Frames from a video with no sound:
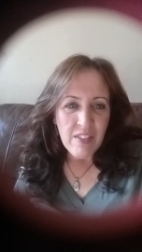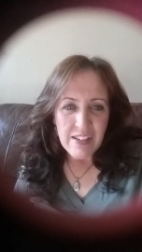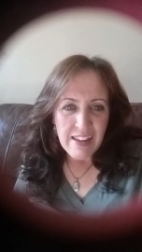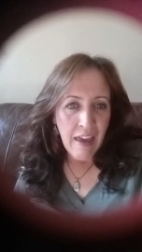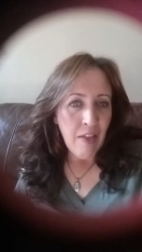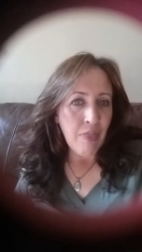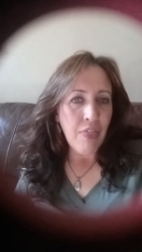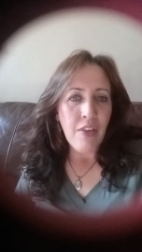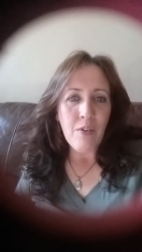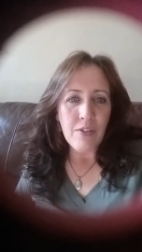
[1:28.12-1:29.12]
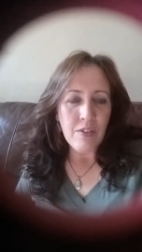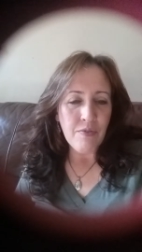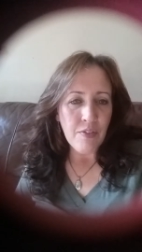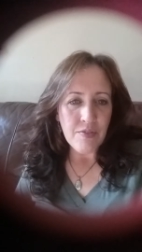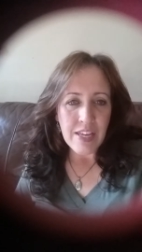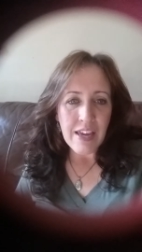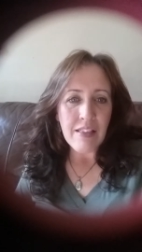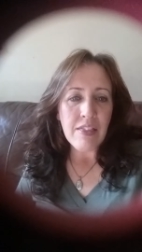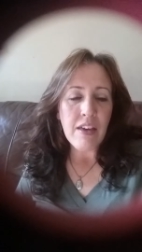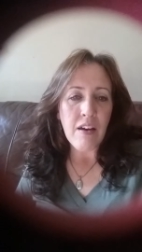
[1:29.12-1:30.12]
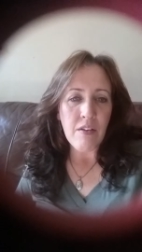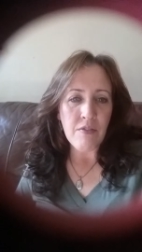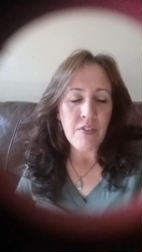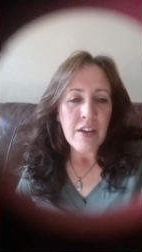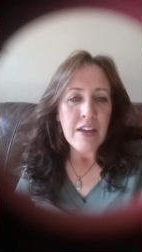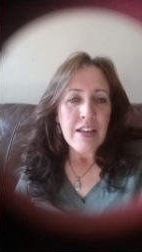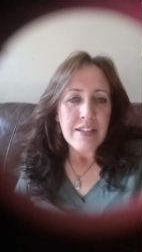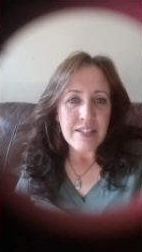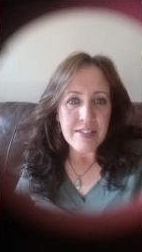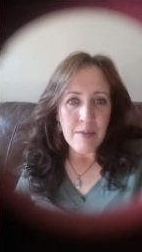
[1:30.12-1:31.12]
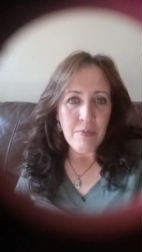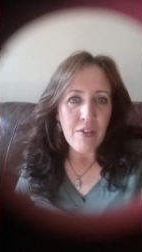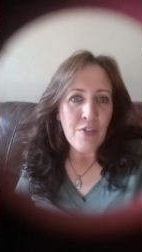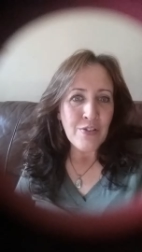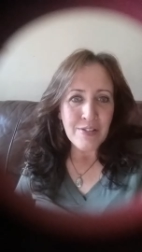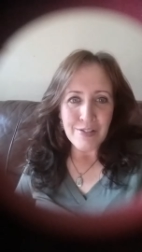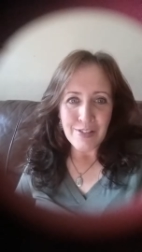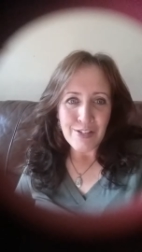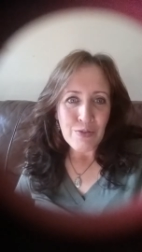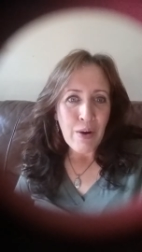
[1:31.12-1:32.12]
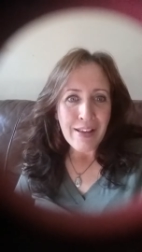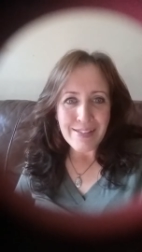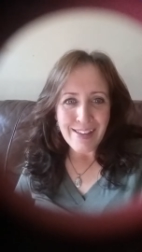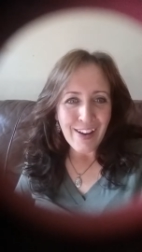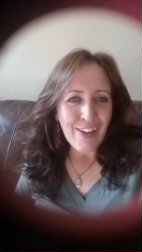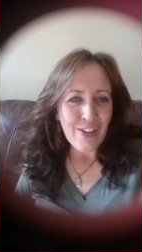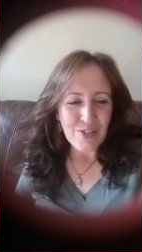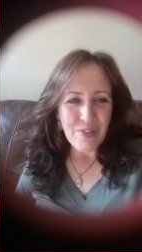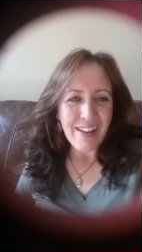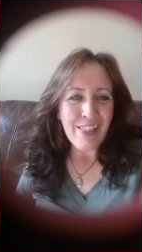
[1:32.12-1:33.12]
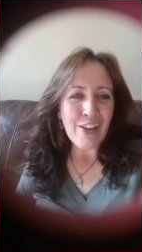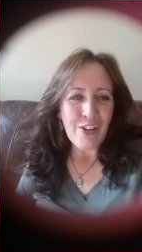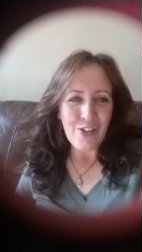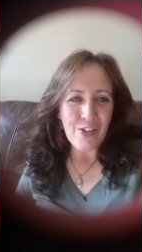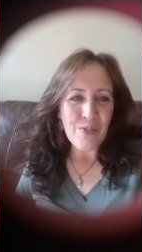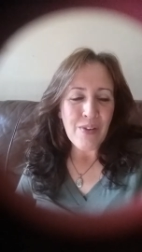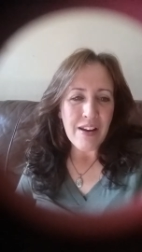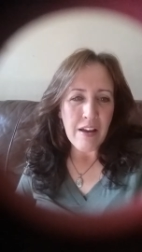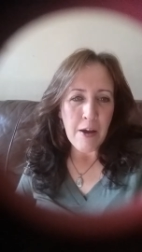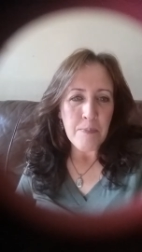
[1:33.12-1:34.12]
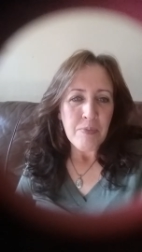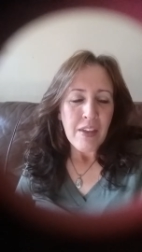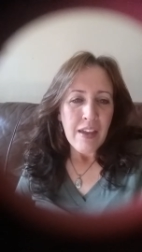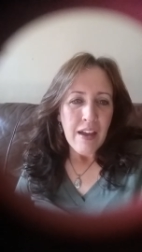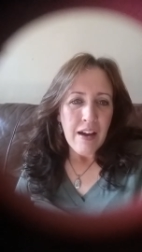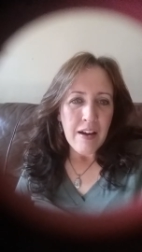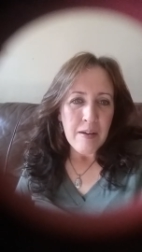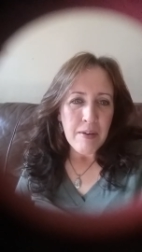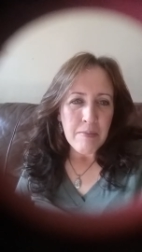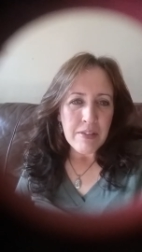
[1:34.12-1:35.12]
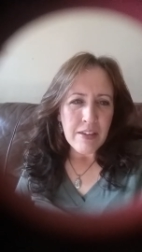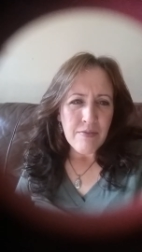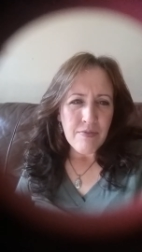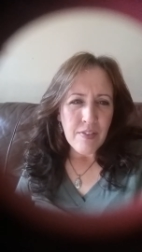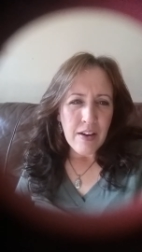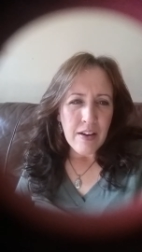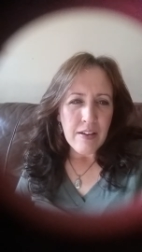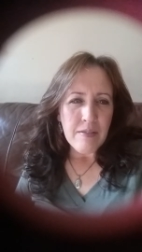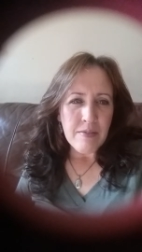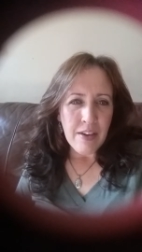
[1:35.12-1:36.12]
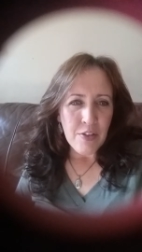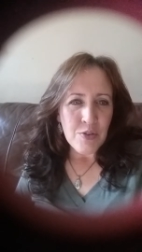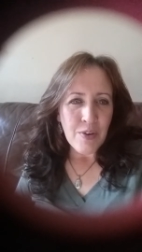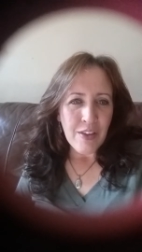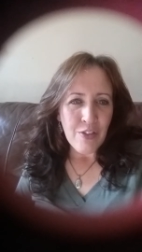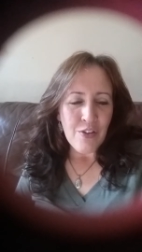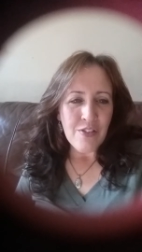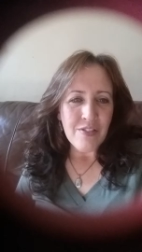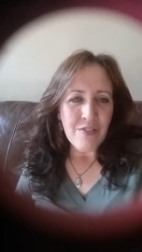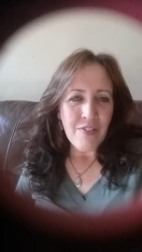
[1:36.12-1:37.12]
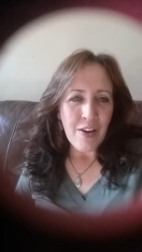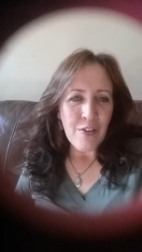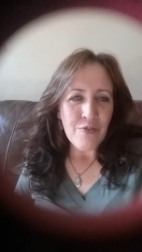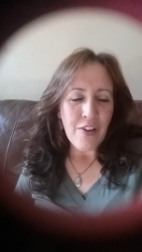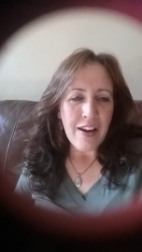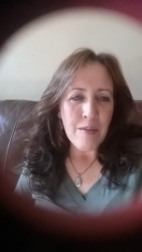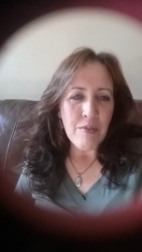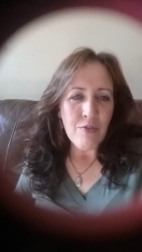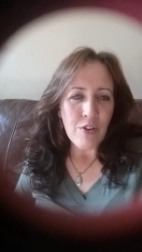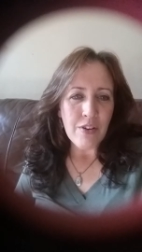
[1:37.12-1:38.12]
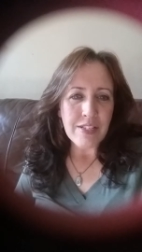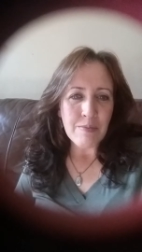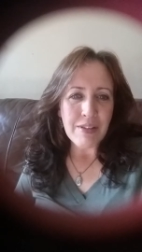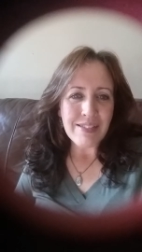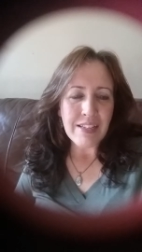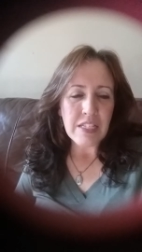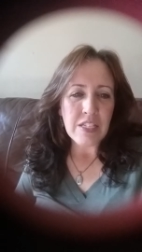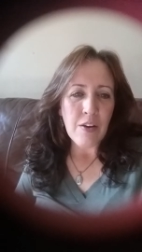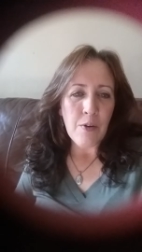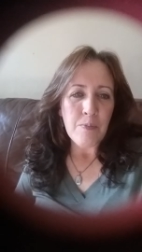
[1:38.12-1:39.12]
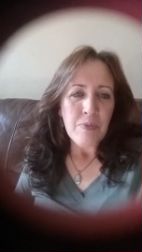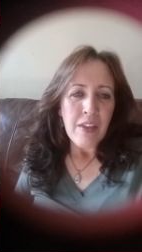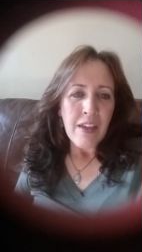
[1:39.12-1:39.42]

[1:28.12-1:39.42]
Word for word: the 10th or the 15th of December versus the 22nd or 23rd or whatnot. Um, I believe, uh, yeah, the 23rd is the final Friday before Christmas. And so,